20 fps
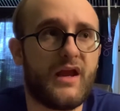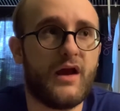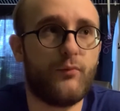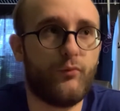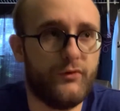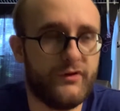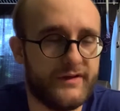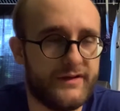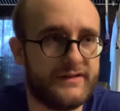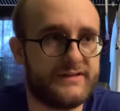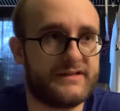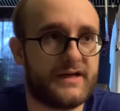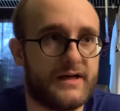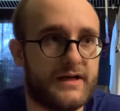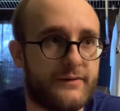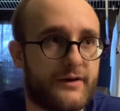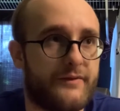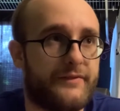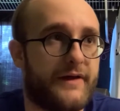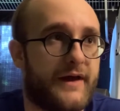really excited
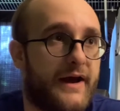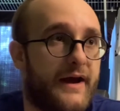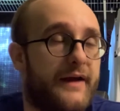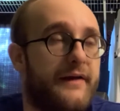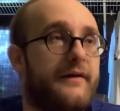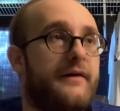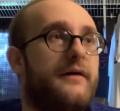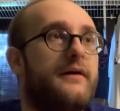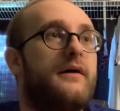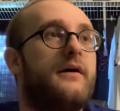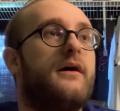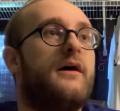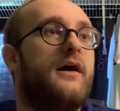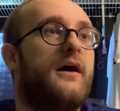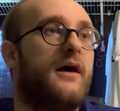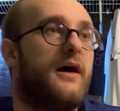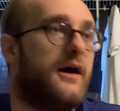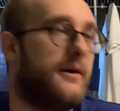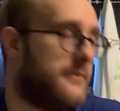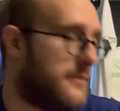about that.
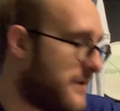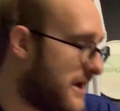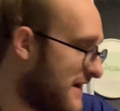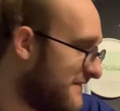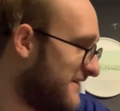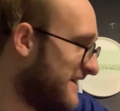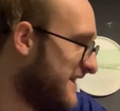Um, I'm gonna have an